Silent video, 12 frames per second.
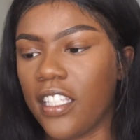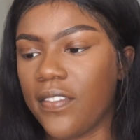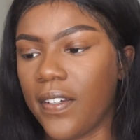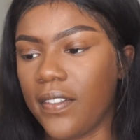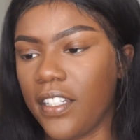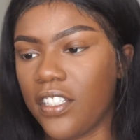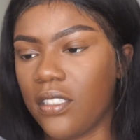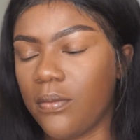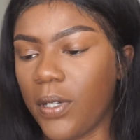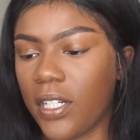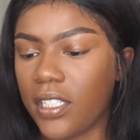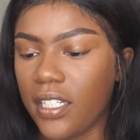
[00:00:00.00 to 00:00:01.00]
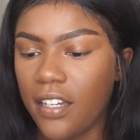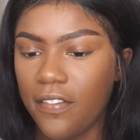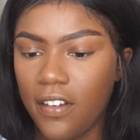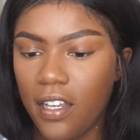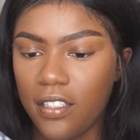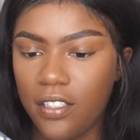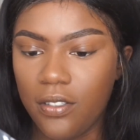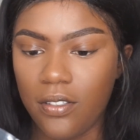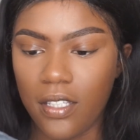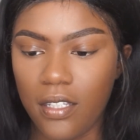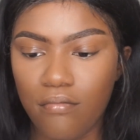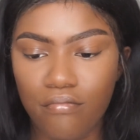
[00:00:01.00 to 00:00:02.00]
this foundation brush, and I forgot to
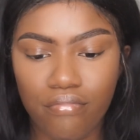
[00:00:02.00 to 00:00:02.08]
use it.